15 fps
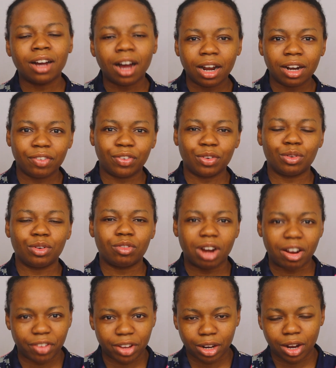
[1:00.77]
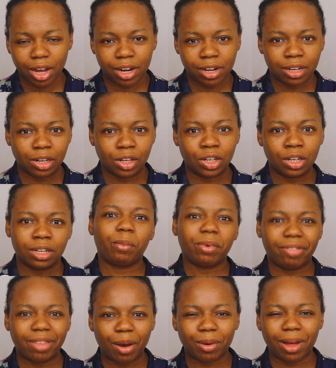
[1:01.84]
colourful graphic liner look
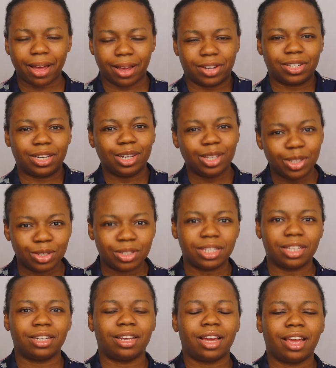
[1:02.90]
without actually using